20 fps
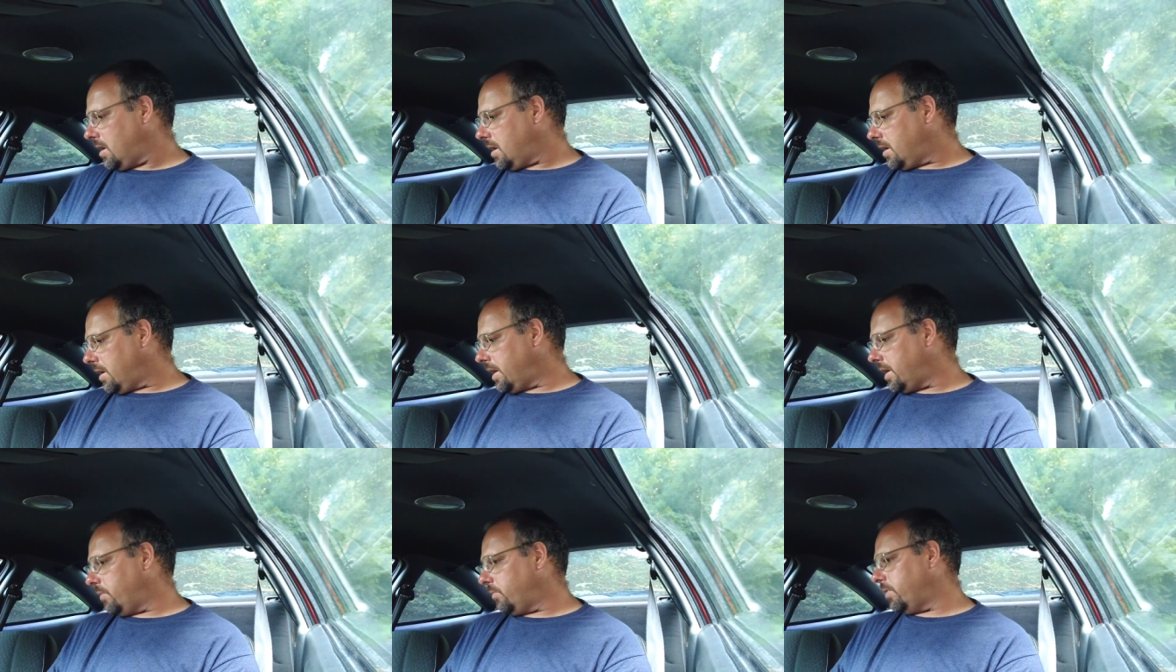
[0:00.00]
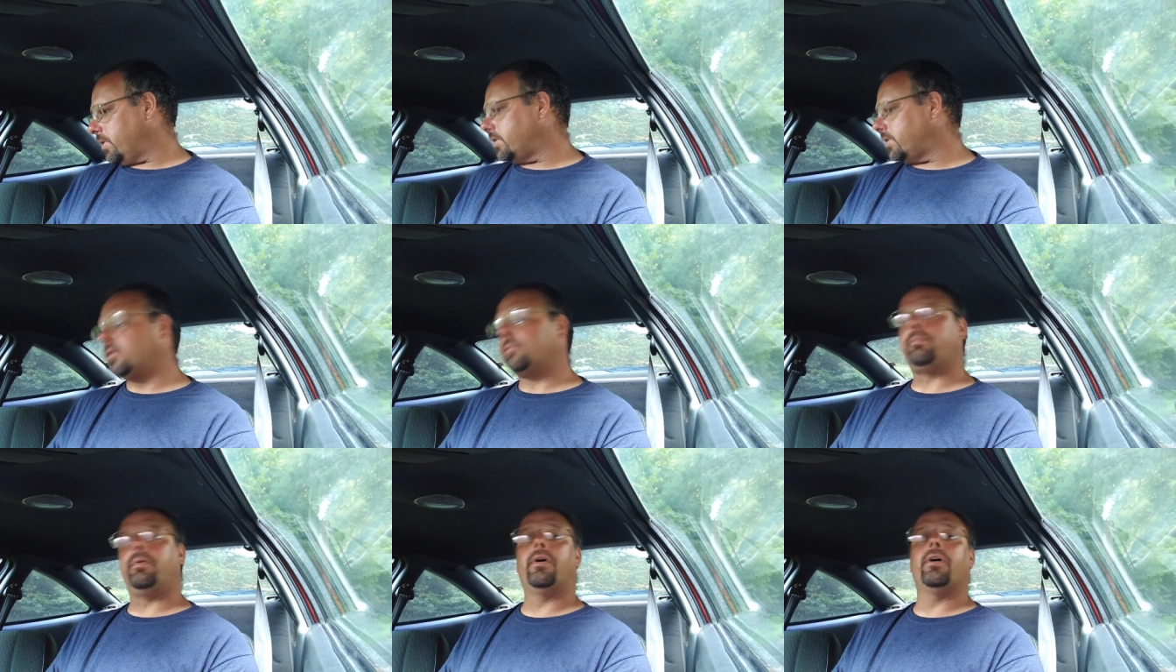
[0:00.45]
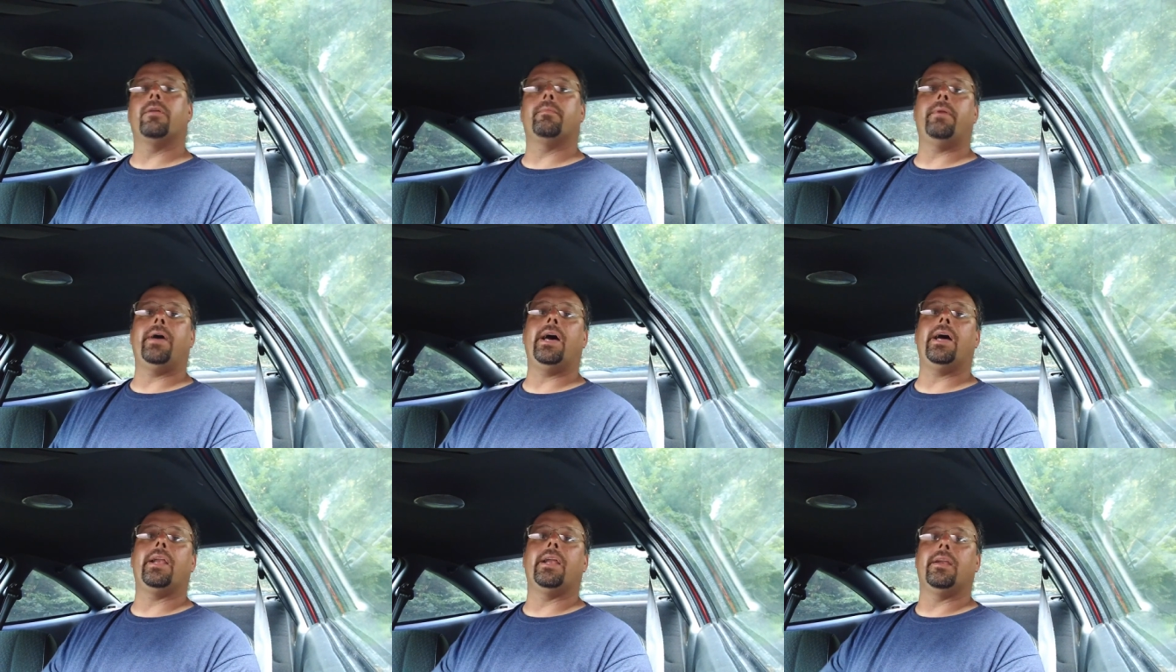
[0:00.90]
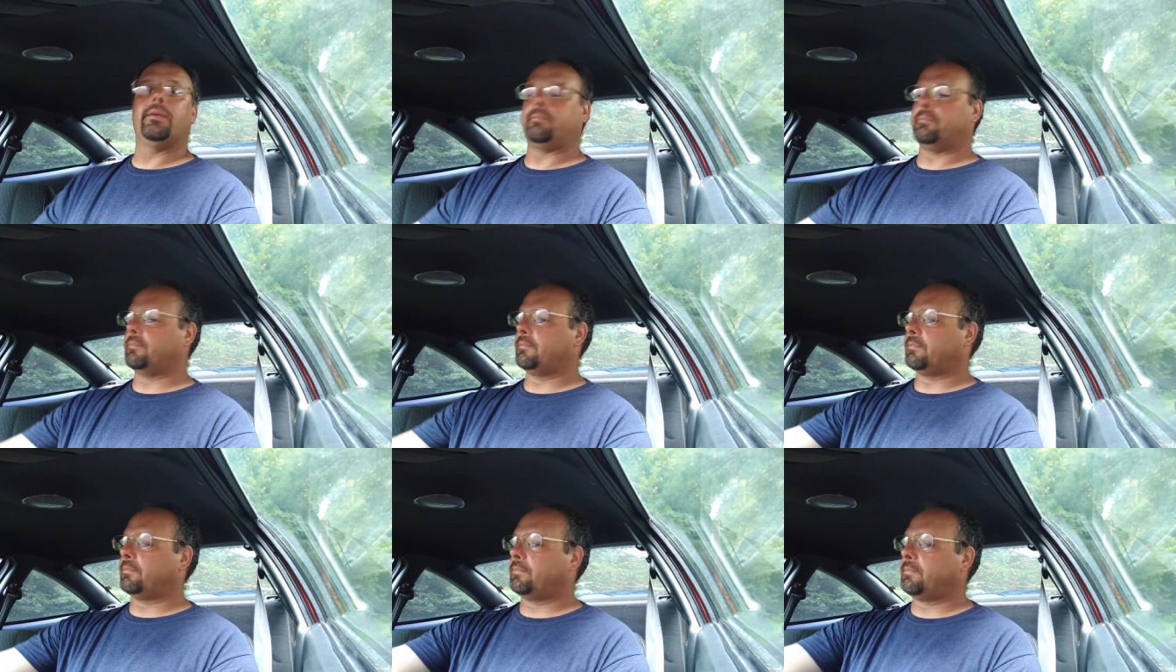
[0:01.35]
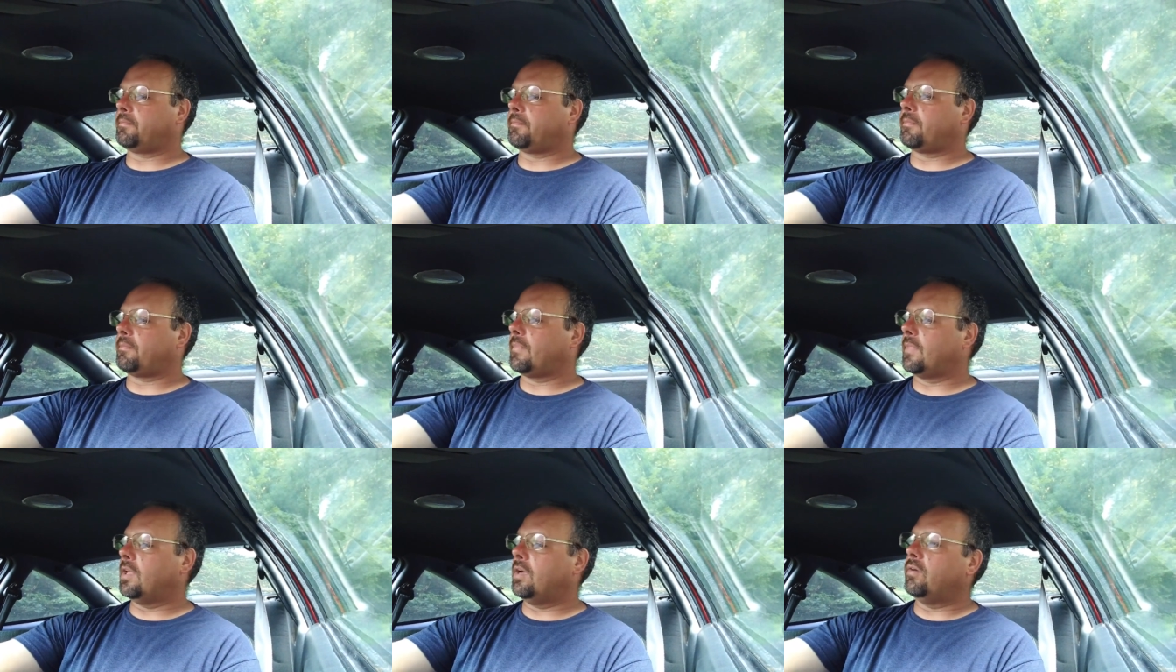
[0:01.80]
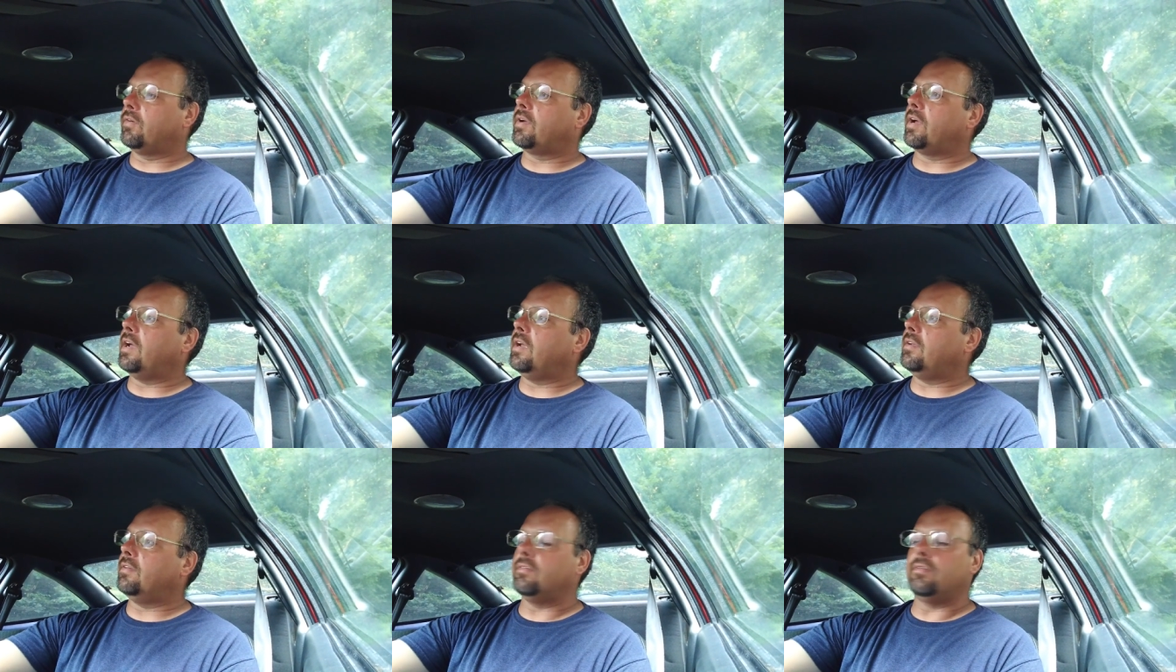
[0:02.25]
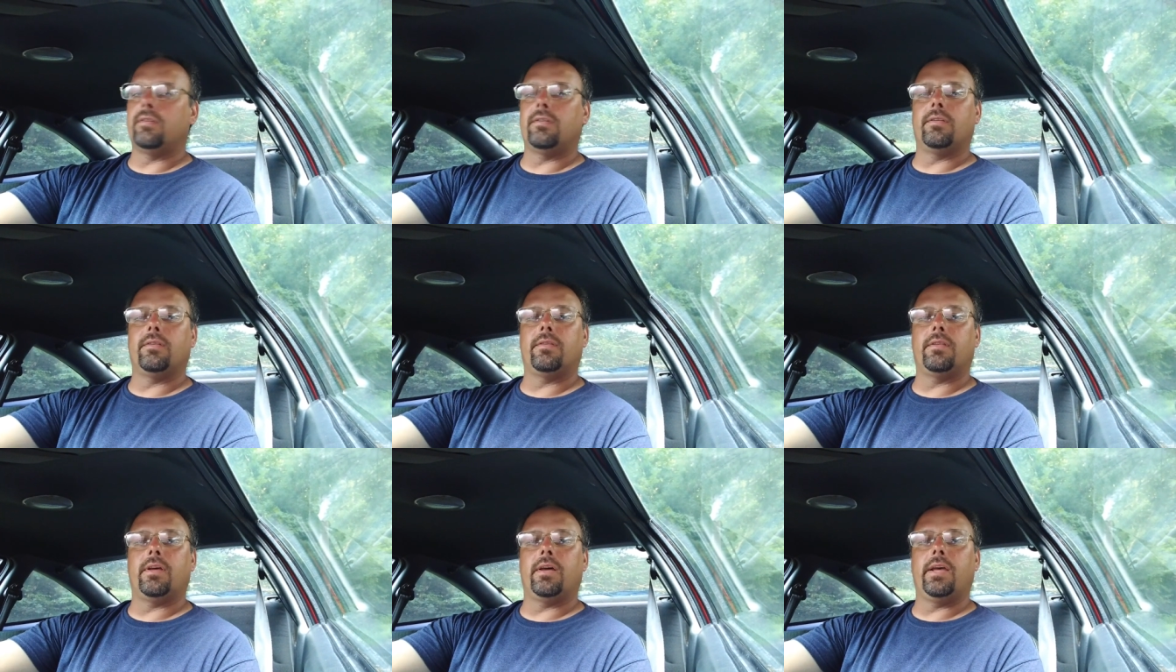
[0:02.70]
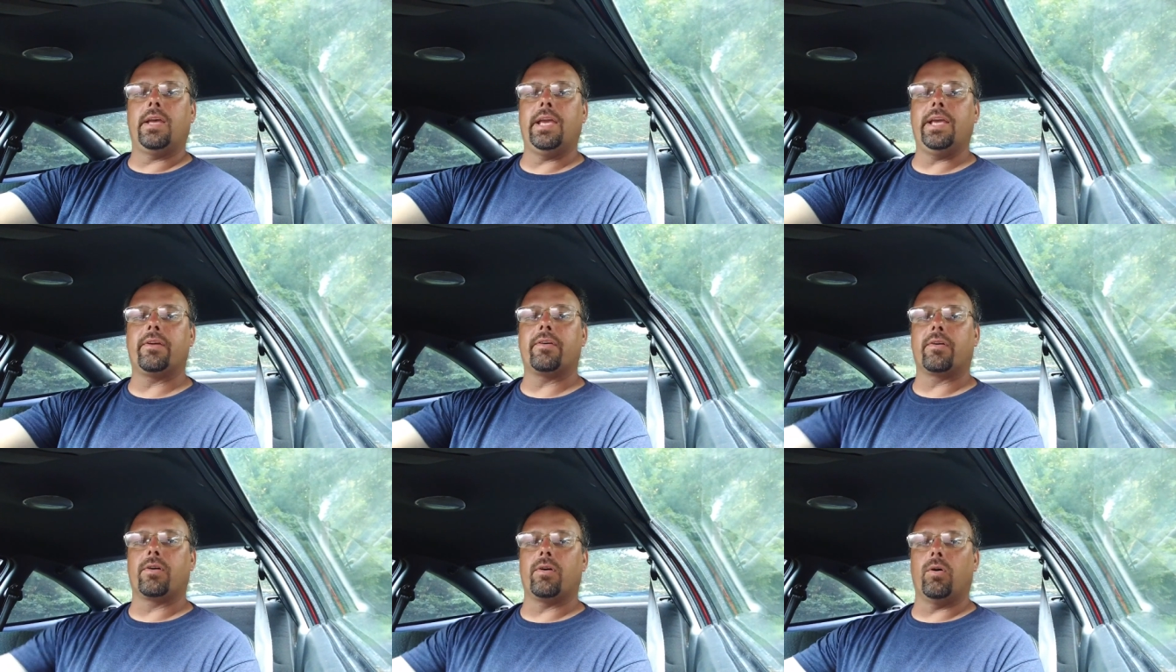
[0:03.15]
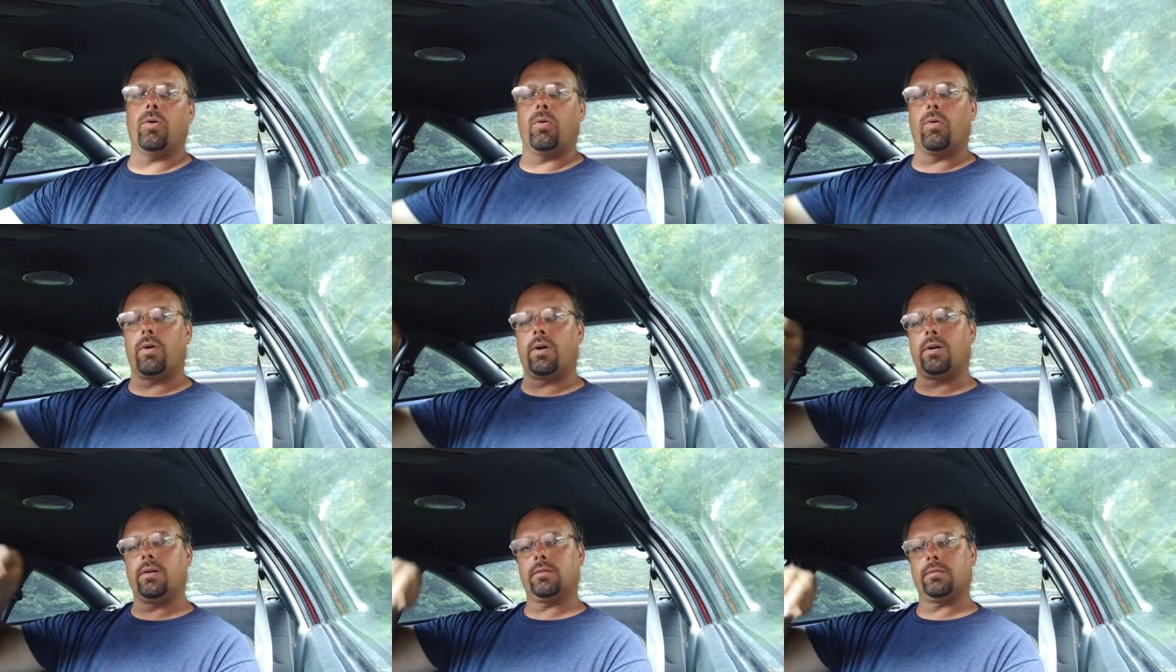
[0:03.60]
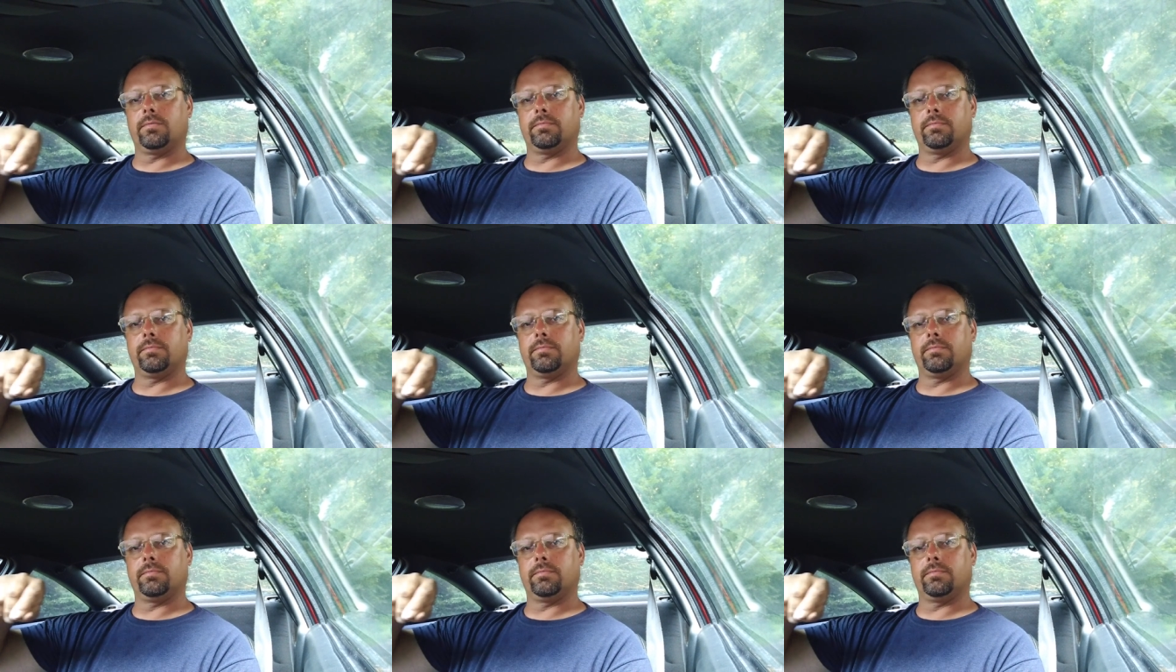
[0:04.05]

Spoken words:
And one good part about it, okay, the heater core